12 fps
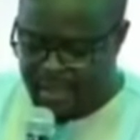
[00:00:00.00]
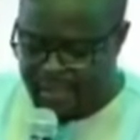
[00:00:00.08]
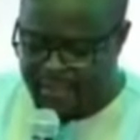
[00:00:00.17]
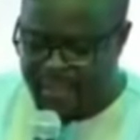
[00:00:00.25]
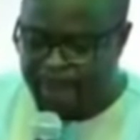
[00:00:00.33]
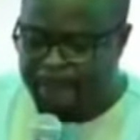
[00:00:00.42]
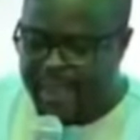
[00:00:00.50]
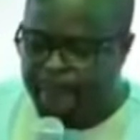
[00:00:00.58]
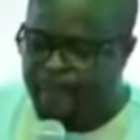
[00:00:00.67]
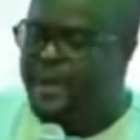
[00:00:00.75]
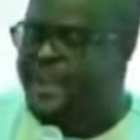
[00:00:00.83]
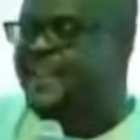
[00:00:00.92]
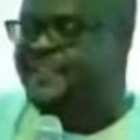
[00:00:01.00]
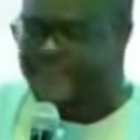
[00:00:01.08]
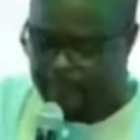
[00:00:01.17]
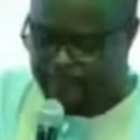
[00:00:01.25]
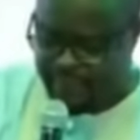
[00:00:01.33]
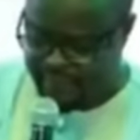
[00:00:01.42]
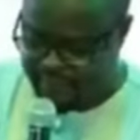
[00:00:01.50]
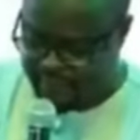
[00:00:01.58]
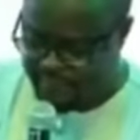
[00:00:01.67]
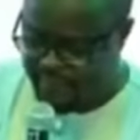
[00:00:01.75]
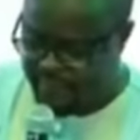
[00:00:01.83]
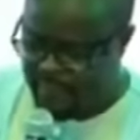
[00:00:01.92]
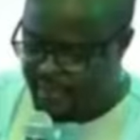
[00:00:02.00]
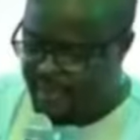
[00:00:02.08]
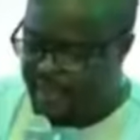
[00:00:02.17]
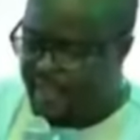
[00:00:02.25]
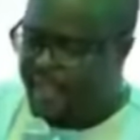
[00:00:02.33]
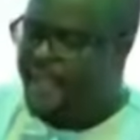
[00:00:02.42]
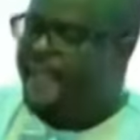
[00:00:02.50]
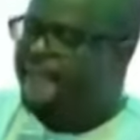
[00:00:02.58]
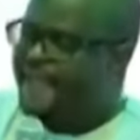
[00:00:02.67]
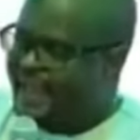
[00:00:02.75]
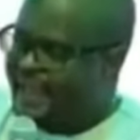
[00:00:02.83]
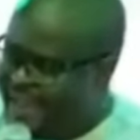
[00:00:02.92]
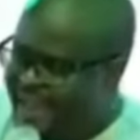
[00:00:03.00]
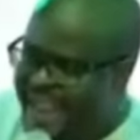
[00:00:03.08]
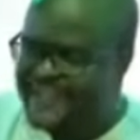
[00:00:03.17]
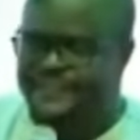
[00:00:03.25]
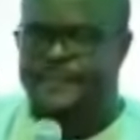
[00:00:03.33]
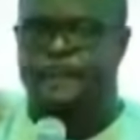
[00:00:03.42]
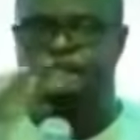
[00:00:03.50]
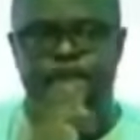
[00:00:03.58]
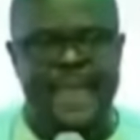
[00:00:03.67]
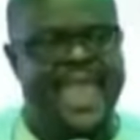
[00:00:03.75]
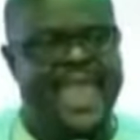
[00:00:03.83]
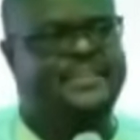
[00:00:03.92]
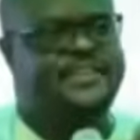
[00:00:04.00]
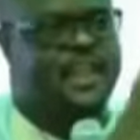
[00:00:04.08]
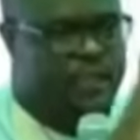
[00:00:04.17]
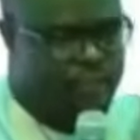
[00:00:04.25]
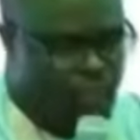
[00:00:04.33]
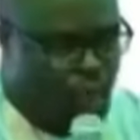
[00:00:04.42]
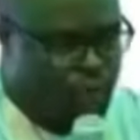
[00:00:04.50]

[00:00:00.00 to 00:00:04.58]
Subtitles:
people needed something. The leaders met those